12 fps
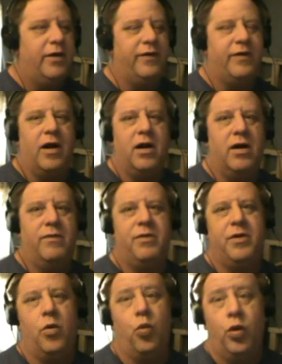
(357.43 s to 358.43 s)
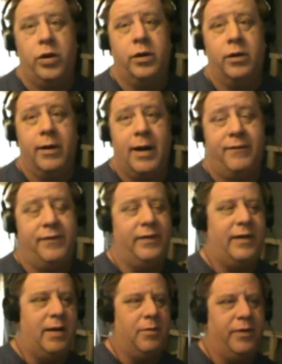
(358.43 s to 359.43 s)
You start off with a wooden
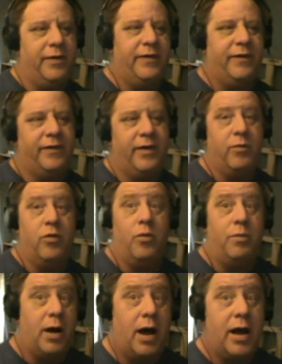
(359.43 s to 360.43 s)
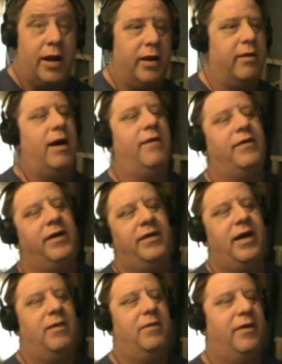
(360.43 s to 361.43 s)
crafting table. This is a robotic crafting
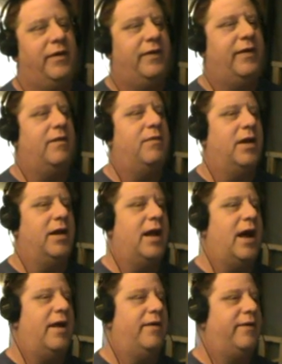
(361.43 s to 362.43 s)
table and stuff like that.